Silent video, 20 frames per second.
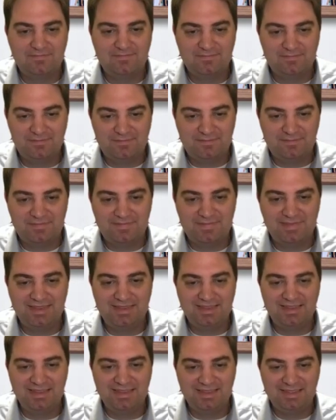
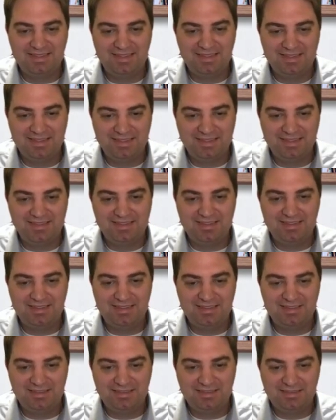
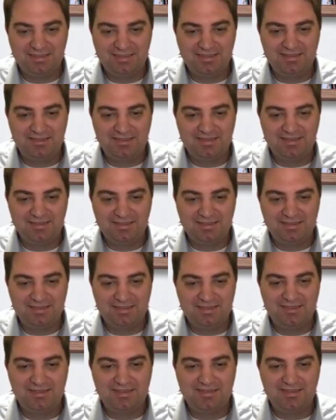
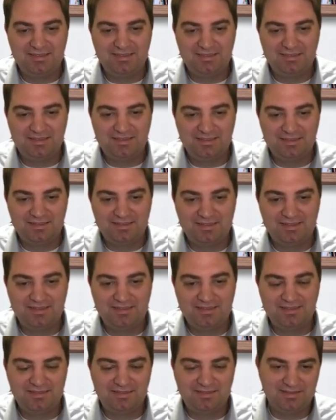
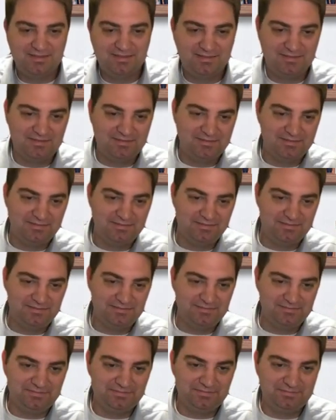
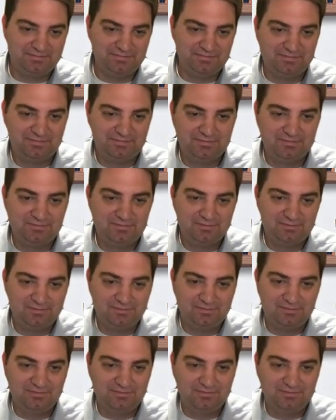(silent)